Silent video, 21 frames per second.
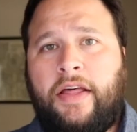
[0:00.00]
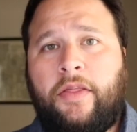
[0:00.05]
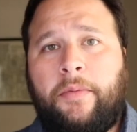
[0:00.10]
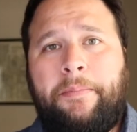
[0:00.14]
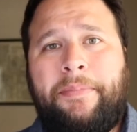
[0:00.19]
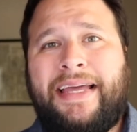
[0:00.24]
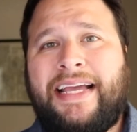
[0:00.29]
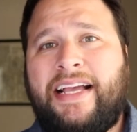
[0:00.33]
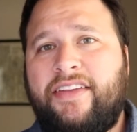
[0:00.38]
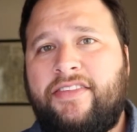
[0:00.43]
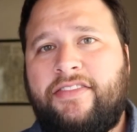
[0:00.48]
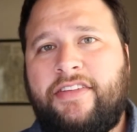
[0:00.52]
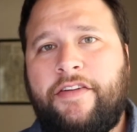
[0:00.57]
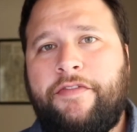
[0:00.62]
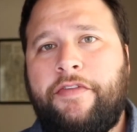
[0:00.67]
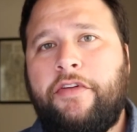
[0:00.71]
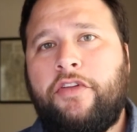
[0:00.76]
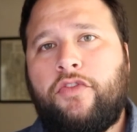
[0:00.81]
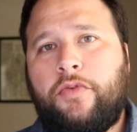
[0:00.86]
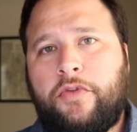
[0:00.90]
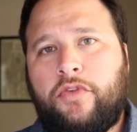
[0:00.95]
the biggest
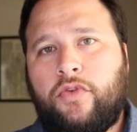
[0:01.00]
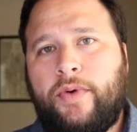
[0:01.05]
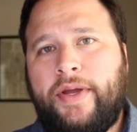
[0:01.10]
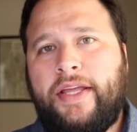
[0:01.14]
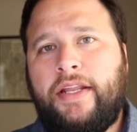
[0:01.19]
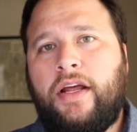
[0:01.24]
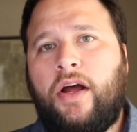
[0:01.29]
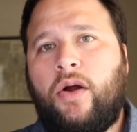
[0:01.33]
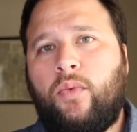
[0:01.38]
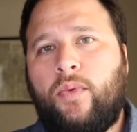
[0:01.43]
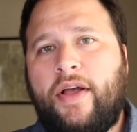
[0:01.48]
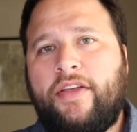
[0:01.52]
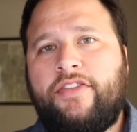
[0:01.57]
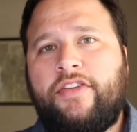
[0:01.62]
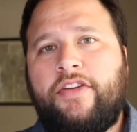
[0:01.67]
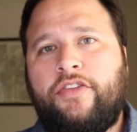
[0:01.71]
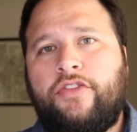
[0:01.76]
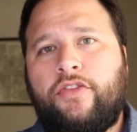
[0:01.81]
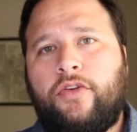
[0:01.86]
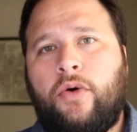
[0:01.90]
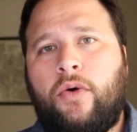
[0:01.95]
difference between a
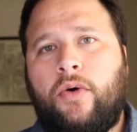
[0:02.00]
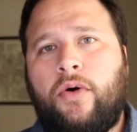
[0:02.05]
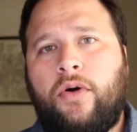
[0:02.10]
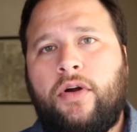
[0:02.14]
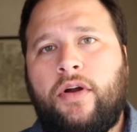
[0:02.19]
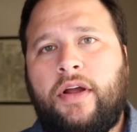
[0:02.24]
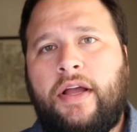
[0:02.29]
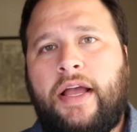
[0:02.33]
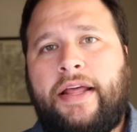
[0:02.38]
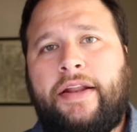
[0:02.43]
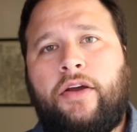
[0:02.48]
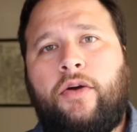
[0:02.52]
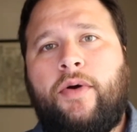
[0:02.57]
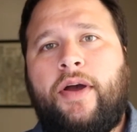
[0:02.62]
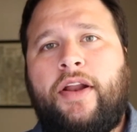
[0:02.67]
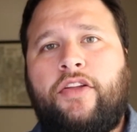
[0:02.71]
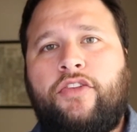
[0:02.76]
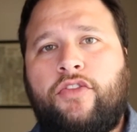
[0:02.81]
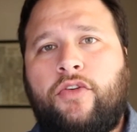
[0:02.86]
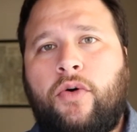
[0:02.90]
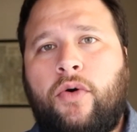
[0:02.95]
resident score and a
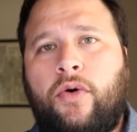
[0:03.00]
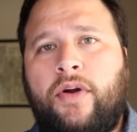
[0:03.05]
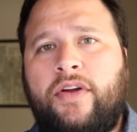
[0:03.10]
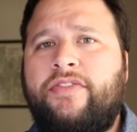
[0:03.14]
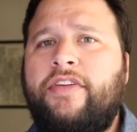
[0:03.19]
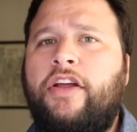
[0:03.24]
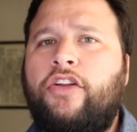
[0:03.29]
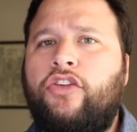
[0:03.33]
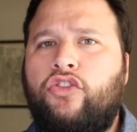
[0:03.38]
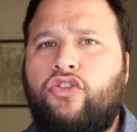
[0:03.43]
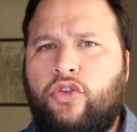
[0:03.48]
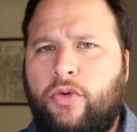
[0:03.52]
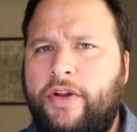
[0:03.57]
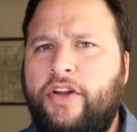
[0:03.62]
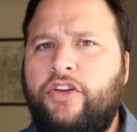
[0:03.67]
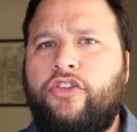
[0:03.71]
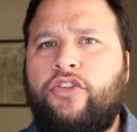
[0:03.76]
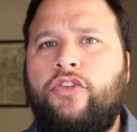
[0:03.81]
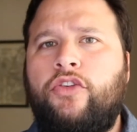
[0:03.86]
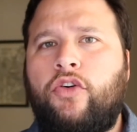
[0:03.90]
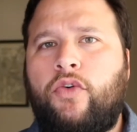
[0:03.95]
credit score is that
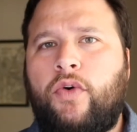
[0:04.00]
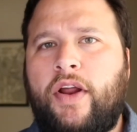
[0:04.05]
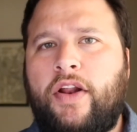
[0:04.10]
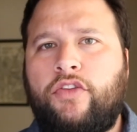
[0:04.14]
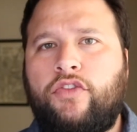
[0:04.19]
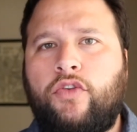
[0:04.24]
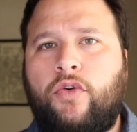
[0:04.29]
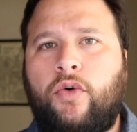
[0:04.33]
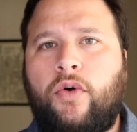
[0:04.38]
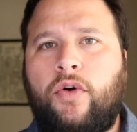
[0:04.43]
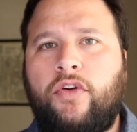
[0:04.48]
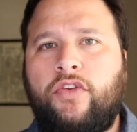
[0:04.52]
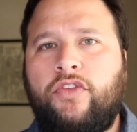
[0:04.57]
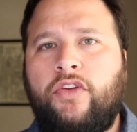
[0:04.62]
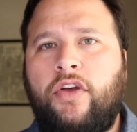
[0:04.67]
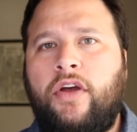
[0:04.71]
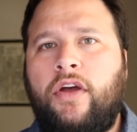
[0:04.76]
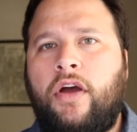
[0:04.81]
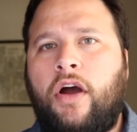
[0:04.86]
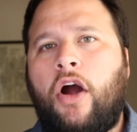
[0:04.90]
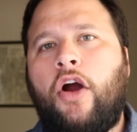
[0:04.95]
traditional credit scores
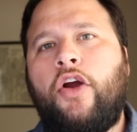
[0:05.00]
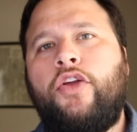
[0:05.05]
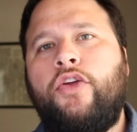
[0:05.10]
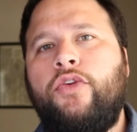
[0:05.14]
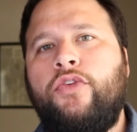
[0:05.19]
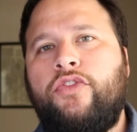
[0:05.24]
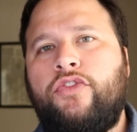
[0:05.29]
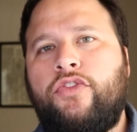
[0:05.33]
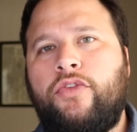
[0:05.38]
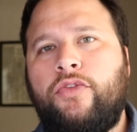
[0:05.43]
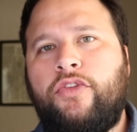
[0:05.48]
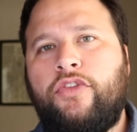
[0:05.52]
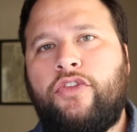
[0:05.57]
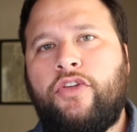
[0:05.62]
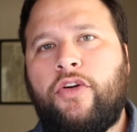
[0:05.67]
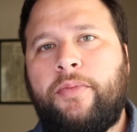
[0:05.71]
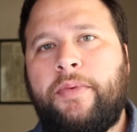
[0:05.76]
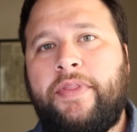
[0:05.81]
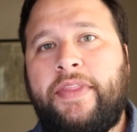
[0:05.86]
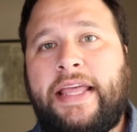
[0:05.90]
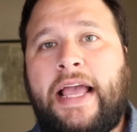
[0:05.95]
are used to
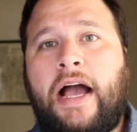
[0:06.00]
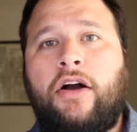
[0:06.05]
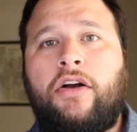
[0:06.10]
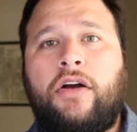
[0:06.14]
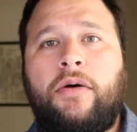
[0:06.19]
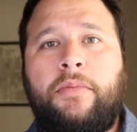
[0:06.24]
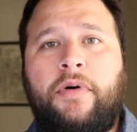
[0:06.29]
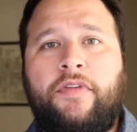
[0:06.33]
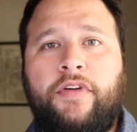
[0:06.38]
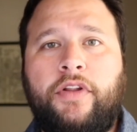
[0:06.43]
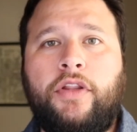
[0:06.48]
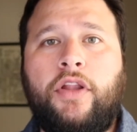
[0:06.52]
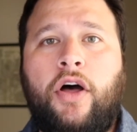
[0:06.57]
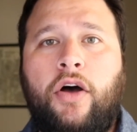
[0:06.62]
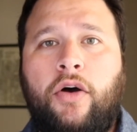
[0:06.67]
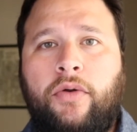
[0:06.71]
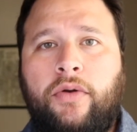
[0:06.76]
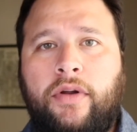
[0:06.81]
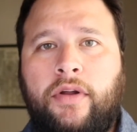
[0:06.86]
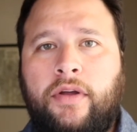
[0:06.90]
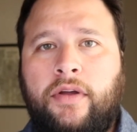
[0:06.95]
determine the outcome of a
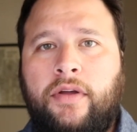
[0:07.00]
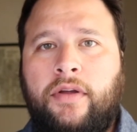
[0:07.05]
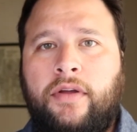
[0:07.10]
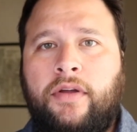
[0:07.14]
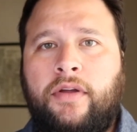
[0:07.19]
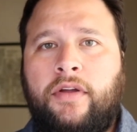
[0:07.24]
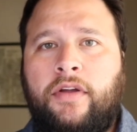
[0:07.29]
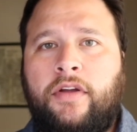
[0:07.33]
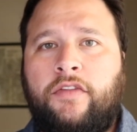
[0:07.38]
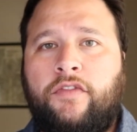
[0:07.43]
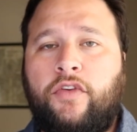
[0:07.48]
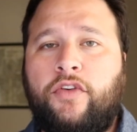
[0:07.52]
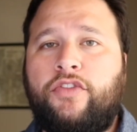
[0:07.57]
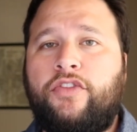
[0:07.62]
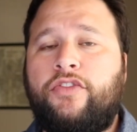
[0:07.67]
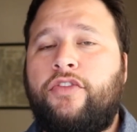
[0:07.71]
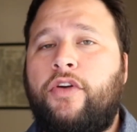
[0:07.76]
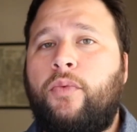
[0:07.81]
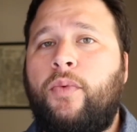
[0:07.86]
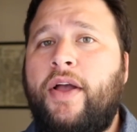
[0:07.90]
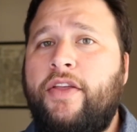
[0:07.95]
loan,
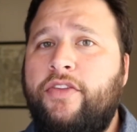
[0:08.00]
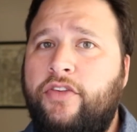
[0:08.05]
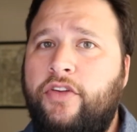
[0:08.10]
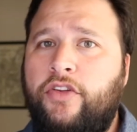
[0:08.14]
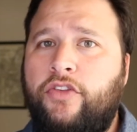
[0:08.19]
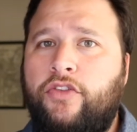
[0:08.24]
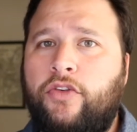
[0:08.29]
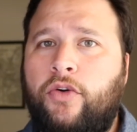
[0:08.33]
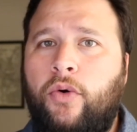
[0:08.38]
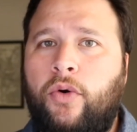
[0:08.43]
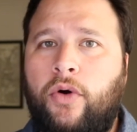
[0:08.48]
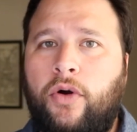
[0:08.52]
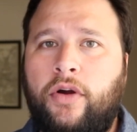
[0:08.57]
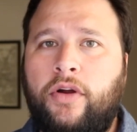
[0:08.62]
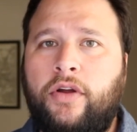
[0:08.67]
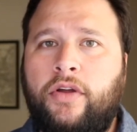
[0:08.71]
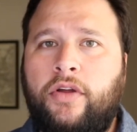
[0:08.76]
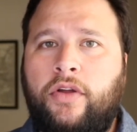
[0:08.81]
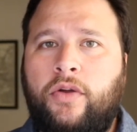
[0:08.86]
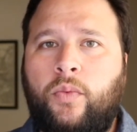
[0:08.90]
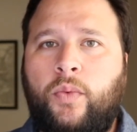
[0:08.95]
versus a resident score,
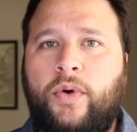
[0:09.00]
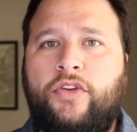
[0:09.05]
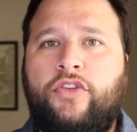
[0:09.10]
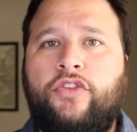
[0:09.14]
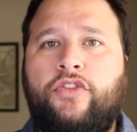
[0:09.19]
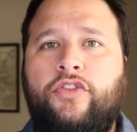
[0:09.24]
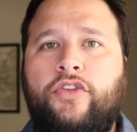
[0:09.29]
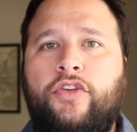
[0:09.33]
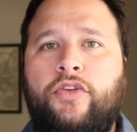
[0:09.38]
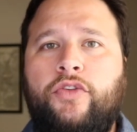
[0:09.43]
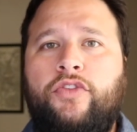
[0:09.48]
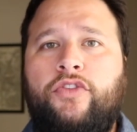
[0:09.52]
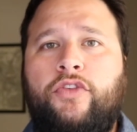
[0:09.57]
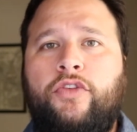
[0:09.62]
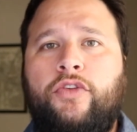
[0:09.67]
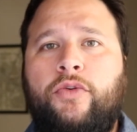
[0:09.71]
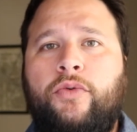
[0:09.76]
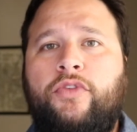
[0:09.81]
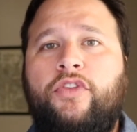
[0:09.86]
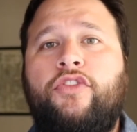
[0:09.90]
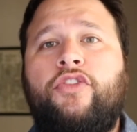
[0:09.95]
which is used
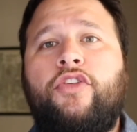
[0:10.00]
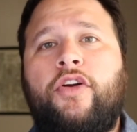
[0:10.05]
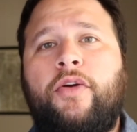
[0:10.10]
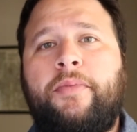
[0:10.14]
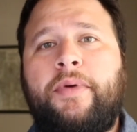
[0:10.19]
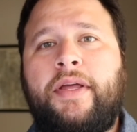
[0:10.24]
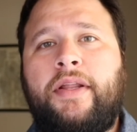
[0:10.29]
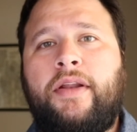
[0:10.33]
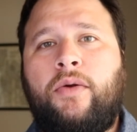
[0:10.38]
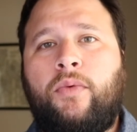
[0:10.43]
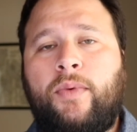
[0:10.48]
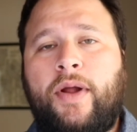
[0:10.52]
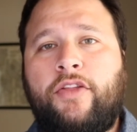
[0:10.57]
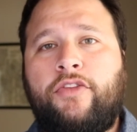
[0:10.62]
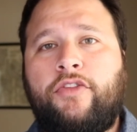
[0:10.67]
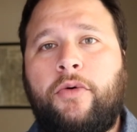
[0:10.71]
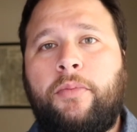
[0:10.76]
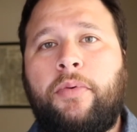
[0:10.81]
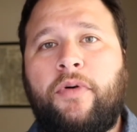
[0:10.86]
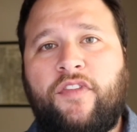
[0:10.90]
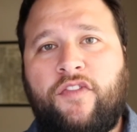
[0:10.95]
to determine
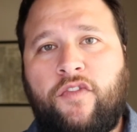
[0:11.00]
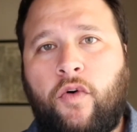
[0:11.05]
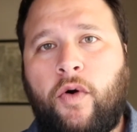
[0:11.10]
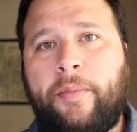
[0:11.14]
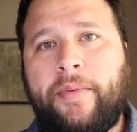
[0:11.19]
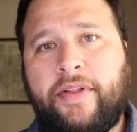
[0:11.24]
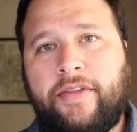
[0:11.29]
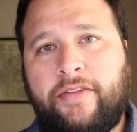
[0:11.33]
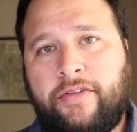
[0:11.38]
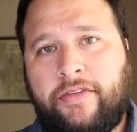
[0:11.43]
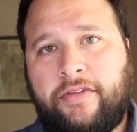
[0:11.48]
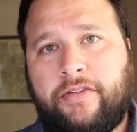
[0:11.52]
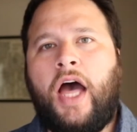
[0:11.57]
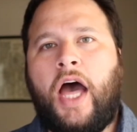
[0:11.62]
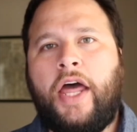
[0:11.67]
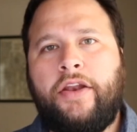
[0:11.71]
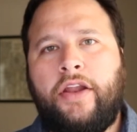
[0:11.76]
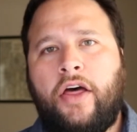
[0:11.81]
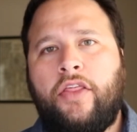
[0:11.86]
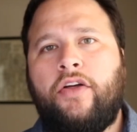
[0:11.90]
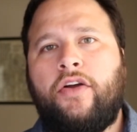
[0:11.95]
rental performance.
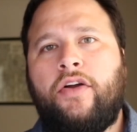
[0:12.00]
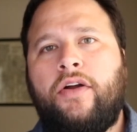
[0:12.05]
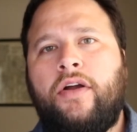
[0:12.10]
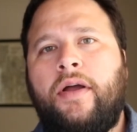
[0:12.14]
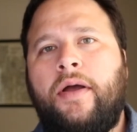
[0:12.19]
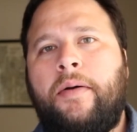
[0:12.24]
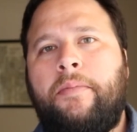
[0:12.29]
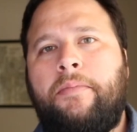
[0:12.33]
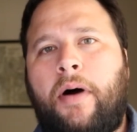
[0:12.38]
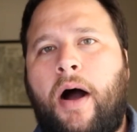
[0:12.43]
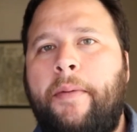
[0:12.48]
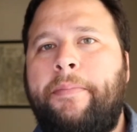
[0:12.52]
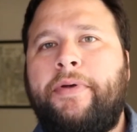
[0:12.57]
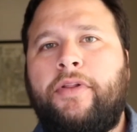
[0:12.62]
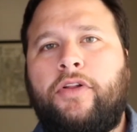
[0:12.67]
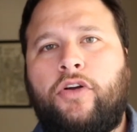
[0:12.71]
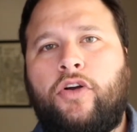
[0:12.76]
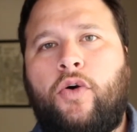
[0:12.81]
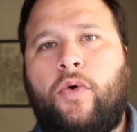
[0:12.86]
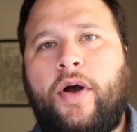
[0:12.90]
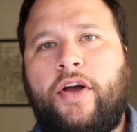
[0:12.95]
Another
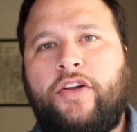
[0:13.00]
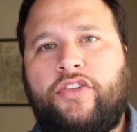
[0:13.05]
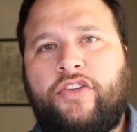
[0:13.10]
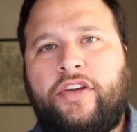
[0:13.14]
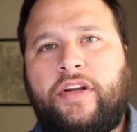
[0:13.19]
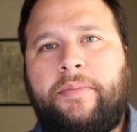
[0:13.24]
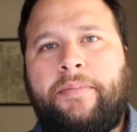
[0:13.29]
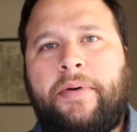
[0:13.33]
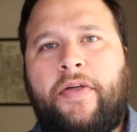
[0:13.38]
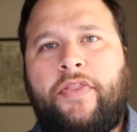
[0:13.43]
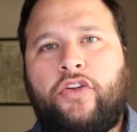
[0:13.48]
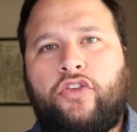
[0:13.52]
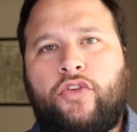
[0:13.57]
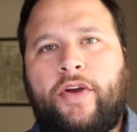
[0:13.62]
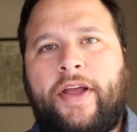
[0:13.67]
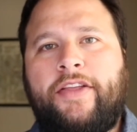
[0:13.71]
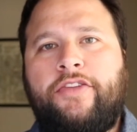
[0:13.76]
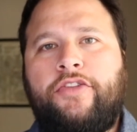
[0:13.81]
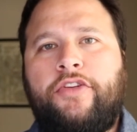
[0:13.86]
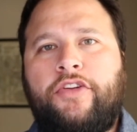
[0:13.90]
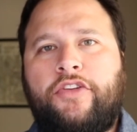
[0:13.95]
popular question about the
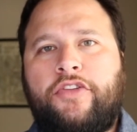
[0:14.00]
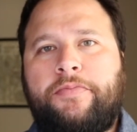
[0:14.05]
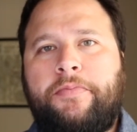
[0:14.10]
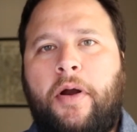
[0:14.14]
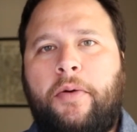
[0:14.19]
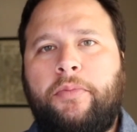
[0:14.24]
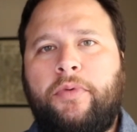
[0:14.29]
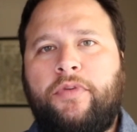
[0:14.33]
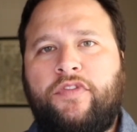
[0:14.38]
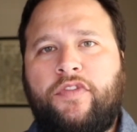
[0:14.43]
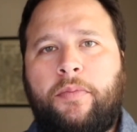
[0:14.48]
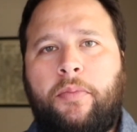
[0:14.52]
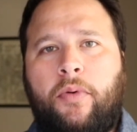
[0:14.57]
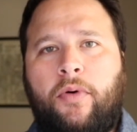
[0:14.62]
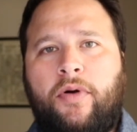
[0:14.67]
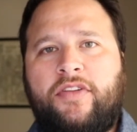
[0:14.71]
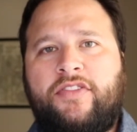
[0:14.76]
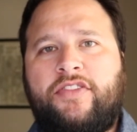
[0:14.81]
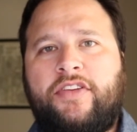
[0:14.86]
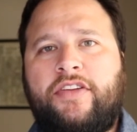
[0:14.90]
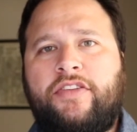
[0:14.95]
TransUnion Smartmove
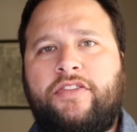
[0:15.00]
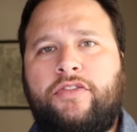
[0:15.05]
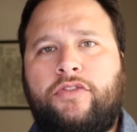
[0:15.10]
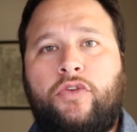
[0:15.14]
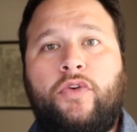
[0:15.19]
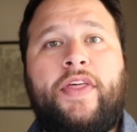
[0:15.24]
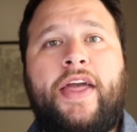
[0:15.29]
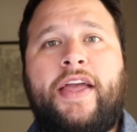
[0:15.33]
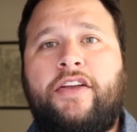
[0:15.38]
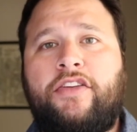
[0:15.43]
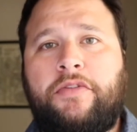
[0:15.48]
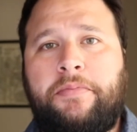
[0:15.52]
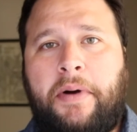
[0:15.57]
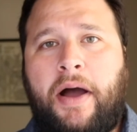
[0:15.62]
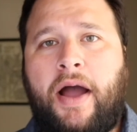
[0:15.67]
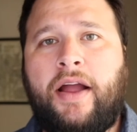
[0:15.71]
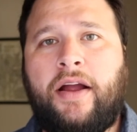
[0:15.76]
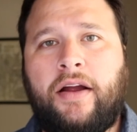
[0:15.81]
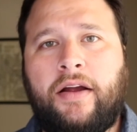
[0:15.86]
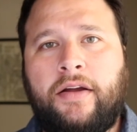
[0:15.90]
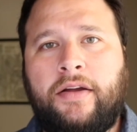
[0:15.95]
reports is, do they
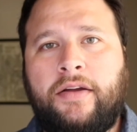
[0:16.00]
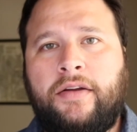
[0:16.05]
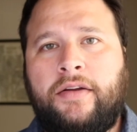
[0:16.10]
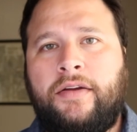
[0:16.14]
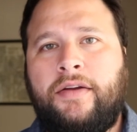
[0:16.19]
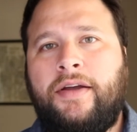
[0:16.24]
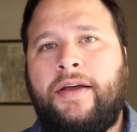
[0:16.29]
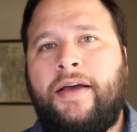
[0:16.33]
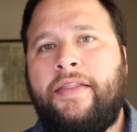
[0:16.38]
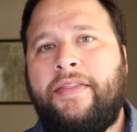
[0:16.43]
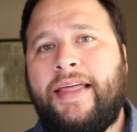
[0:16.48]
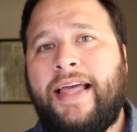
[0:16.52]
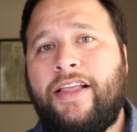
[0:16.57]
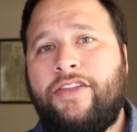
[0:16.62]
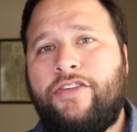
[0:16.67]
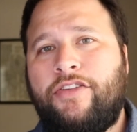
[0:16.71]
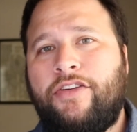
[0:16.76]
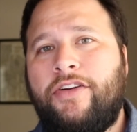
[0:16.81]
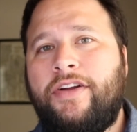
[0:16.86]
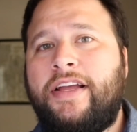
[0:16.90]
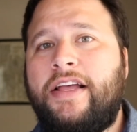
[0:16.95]
expire? The
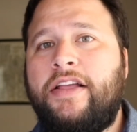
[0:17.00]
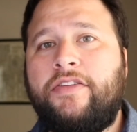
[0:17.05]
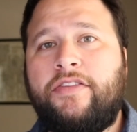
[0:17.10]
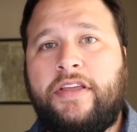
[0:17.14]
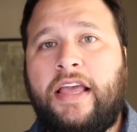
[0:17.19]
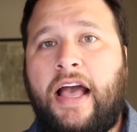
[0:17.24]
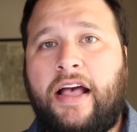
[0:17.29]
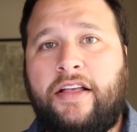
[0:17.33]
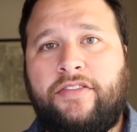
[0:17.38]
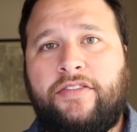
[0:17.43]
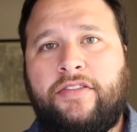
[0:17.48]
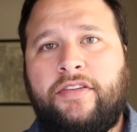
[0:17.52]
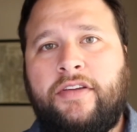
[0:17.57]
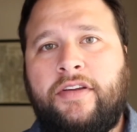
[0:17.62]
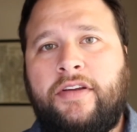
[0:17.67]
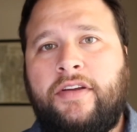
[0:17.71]
answer is yes.